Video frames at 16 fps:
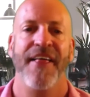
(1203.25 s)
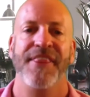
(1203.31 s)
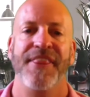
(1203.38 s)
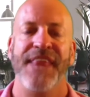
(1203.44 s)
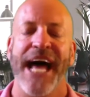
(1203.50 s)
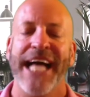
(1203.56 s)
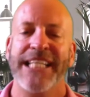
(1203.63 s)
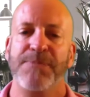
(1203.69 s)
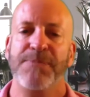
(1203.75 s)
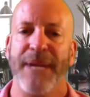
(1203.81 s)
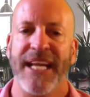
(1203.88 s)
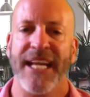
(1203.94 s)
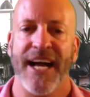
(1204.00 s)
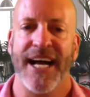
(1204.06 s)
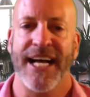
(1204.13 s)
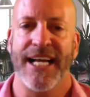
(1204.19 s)
That's
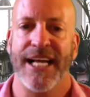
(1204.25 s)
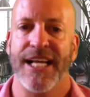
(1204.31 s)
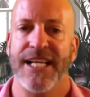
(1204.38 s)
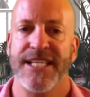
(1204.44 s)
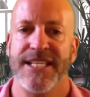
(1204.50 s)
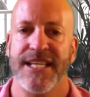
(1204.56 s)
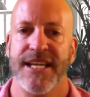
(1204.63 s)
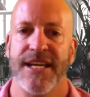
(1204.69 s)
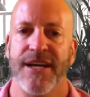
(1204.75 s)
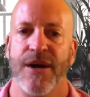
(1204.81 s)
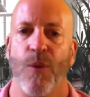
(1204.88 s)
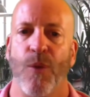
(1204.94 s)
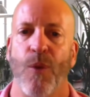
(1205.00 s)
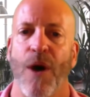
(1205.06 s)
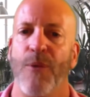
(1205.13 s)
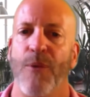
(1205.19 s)
because
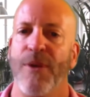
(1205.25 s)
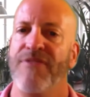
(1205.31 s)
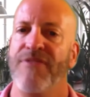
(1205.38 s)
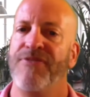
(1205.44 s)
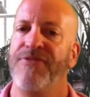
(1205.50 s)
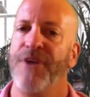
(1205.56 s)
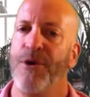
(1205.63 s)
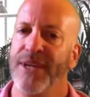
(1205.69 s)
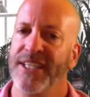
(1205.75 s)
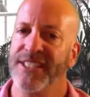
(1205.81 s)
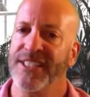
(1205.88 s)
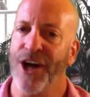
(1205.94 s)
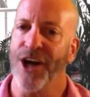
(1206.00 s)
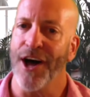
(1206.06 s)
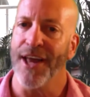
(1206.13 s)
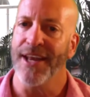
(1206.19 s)
what we focus
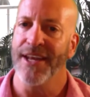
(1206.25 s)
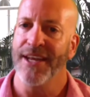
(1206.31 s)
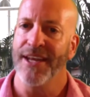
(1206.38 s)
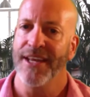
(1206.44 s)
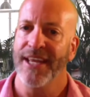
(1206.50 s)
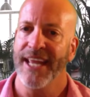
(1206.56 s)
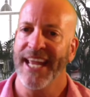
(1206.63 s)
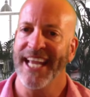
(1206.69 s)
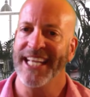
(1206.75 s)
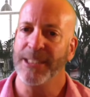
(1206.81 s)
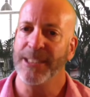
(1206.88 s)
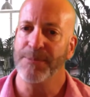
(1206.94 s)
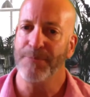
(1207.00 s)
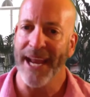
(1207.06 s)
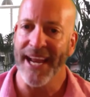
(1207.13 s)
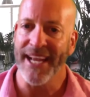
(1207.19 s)
on
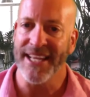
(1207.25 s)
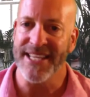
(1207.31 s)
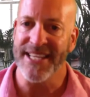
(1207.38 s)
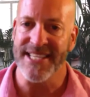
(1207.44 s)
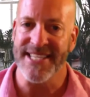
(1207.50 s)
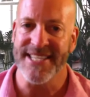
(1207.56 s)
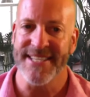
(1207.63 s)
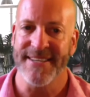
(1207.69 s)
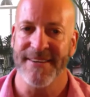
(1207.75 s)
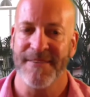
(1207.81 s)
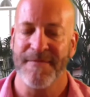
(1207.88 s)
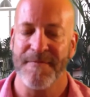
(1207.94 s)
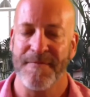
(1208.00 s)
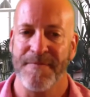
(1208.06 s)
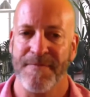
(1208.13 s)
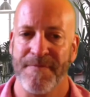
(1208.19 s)
expands
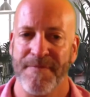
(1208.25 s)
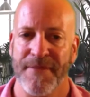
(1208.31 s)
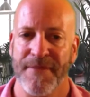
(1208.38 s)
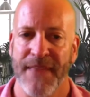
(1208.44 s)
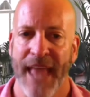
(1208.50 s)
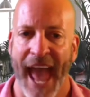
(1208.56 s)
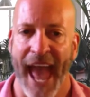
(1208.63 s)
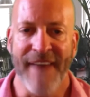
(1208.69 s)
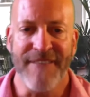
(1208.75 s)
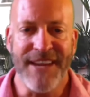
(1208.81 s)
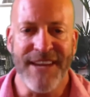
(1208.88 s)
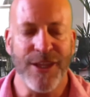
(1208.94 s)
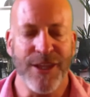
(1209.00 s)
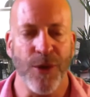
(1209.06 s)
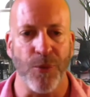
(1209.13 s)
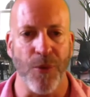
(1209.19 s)
having
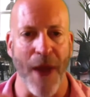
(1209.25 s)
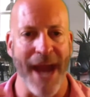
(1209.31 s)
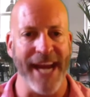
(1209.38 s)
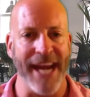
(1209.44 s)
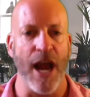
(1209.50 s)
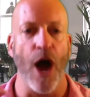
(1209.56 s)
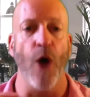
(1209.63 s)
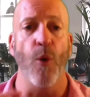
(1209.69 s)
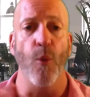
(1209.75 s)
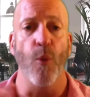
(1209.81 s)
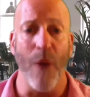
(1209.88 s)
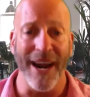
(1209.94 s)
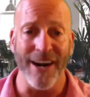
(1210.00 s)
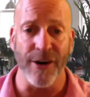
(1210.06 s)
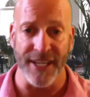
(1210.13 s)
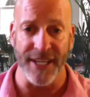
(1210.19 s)
the right
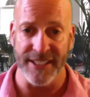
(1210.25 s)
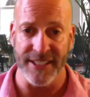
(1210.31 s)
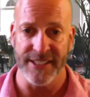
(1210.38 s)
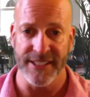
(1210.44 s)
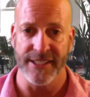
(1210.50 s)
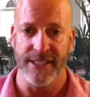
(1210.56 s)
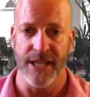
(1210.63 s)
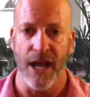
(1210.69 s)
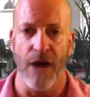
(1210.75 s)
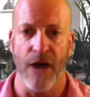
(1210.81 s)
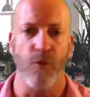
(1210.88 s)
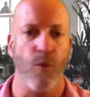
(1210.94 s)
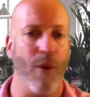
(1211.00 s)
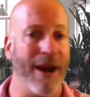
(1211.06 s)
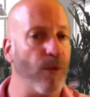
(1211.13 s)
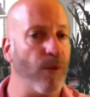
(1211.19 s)
awareness of
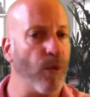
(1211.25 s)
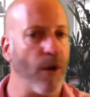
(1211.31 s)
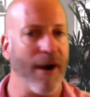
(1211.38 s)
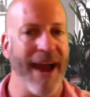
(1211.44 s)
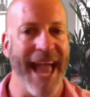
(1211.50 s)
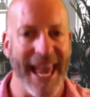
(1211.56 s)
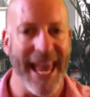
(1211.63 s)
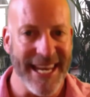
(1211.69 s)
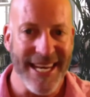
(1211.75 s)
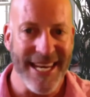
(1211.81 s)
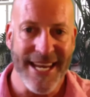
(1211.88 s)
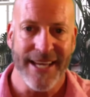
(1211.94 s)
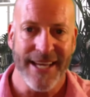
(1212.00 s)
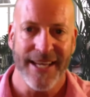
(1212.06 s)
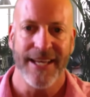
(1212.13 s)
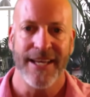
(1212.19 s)
where we're headed
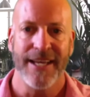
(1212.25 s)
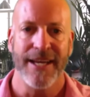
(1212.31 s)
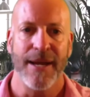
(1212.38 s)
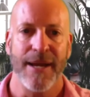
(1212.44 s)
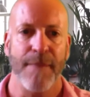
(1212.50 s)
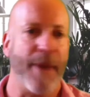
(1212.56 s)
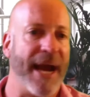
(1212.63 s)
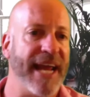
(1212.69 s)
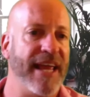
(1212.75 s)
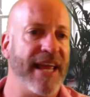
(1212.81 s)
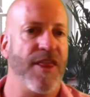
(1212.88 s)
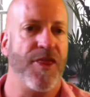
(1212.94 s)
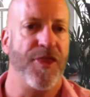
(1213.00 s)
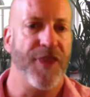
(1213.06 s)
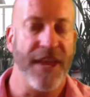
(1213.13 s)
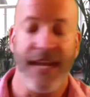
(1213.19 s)
by
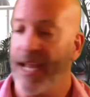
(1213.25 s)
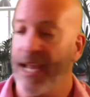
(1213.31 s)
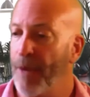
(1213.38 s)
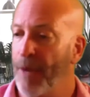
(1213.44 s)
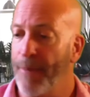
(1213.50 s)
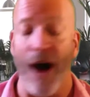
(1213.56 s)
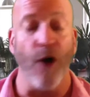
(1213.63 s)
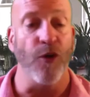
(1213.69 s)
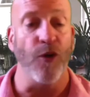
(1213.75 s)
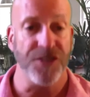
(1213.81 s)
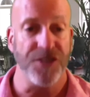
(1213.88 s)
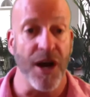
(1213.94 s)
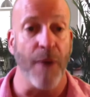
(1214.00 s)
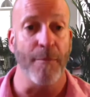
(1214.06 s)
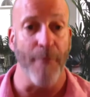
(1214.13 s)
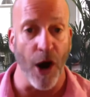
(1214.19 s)
thinking about
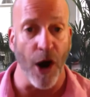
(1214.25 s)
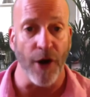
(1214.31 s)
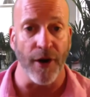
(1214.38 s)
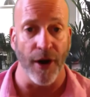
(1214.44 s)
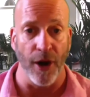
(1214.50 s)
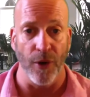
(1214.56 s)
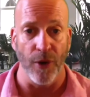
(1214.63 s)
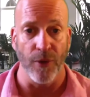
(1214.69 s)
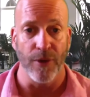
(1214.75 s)
tomorrow,